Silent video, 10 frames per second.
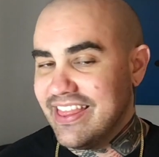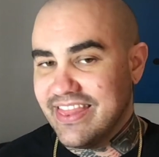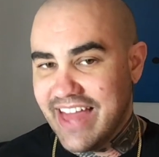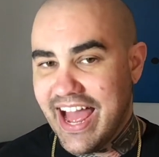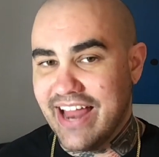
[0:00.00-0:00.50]

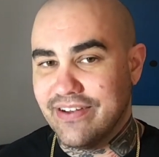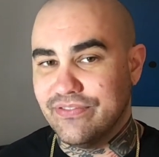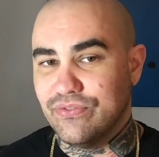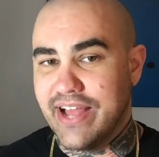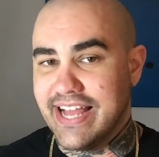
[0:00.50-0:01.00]
that
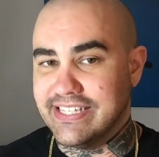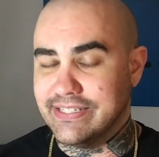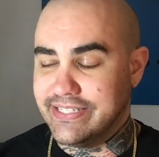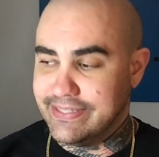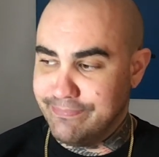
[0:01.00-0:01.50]

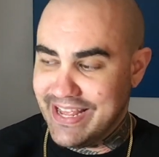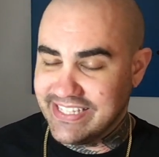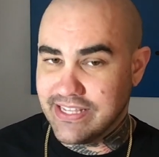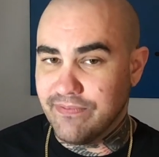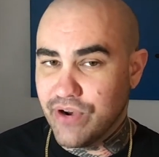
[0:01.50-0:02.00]
has
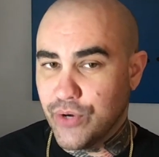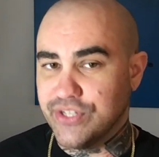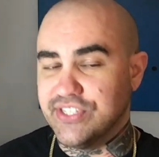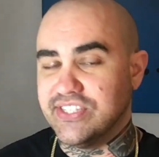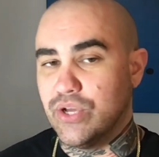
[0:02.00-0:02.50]
made some
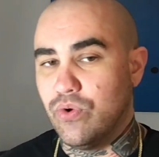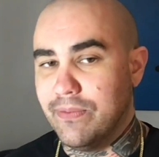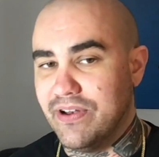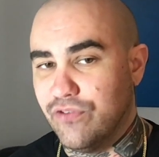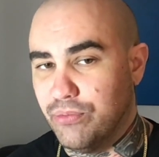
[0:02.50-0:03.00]
fragrances that would
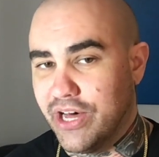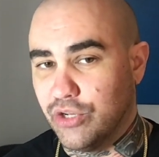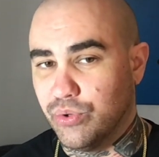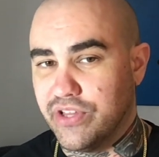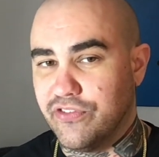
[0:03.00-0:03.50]
have been full
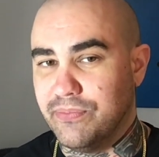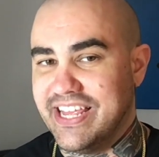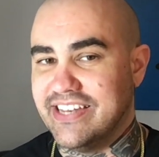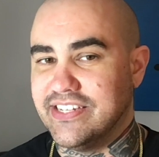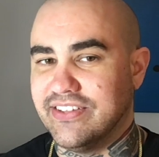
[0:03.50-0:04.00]
bottle worthy for
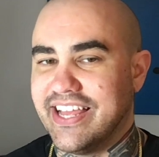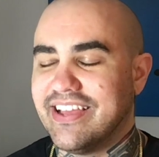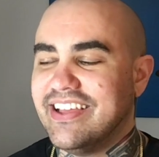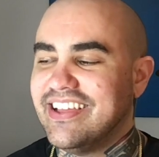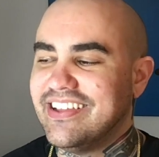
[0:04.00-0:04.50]
me into
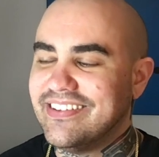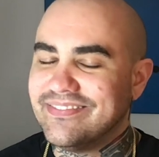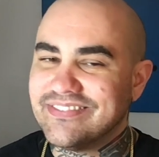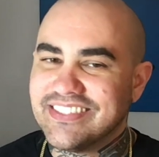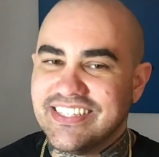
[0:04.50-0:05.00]
like
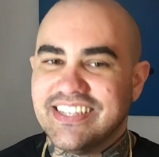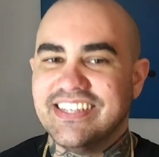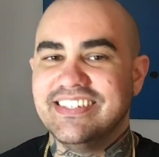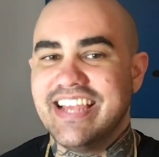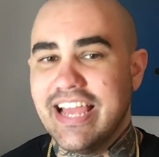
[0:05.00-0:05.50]

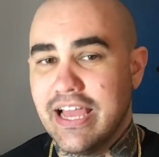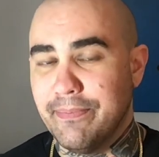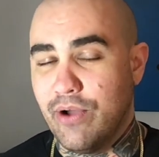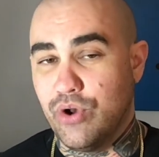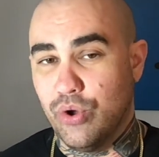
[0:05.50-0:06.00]

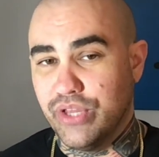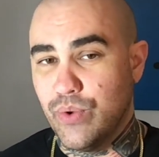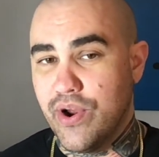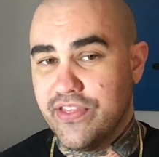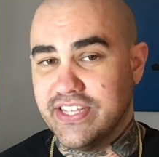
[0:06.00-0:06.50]
damn i would only
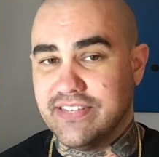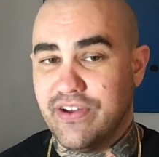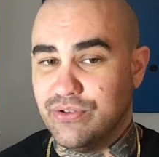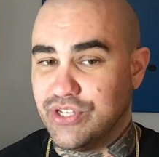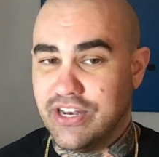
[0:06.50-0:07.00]
wear this if
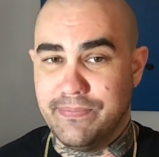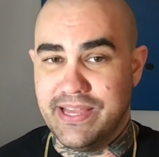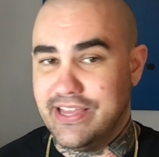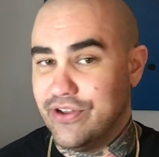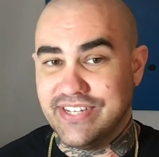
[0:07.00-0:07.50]
i was going to be
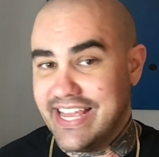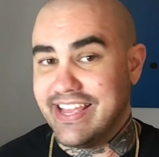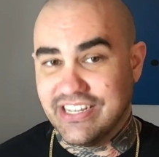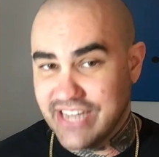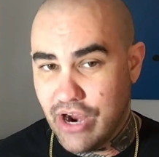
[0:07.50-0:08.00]
you know
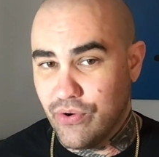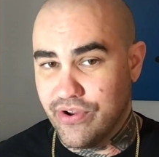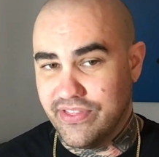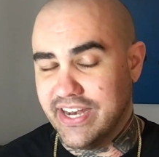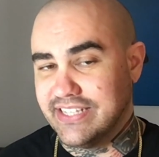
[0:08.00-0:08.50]
taking a shower
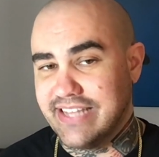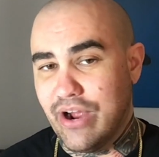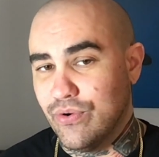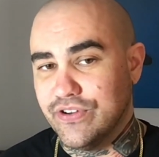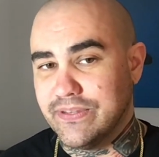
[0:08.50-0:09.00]
in the next
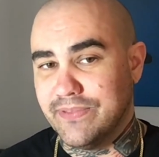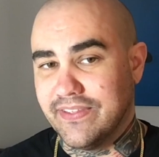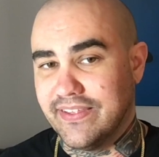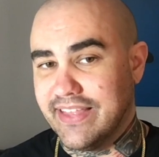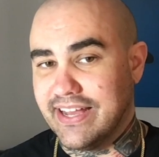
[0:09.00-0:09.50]
hour or something
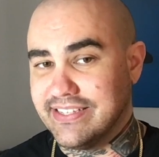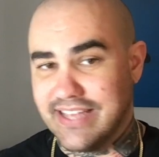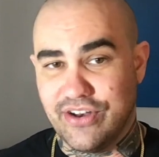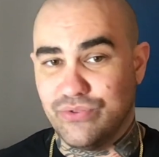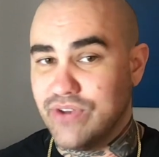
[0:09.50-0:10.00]
like that because
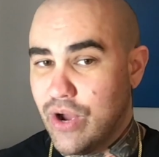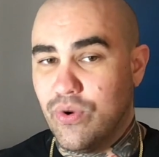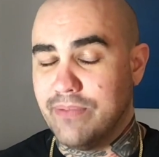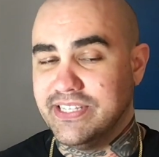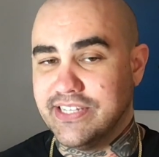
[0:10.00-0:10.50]
i do not
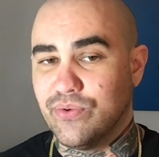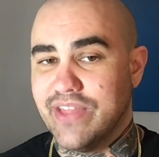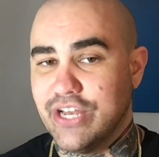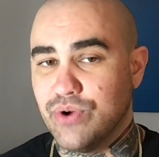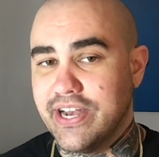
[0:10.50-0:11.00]
want to be stuck with
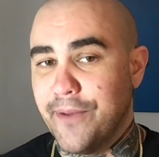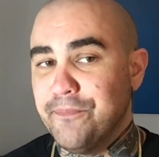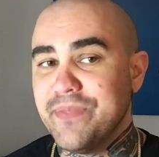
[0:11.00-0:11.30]
that dry down